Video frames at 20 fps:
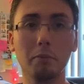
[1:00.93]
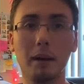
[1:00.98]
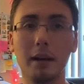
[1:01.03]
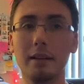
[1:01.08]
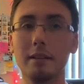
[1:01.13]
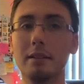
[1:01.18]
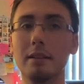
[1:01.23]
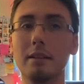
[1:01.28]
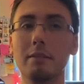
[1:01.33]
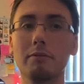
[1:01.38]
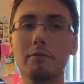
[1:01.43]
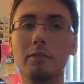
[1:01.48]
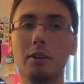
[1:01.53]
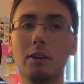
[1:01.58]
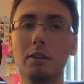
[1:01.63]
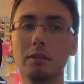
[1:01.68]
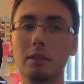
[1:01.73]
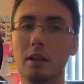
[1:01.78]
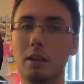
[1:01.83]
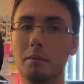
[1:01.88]
by
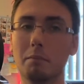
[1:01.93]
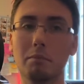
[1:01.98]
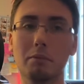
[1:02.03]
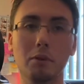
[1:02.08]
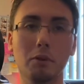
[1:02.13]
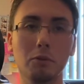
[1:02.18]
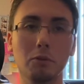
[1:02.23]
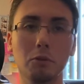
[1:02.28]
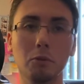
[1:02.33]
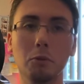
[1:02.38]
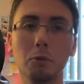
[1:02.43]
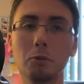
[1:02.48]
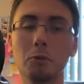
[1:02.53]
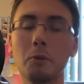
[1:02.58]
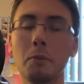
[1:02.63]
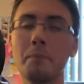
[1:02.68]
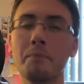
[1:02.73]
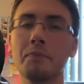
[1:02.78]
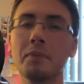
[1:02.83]
default on Pro Tools.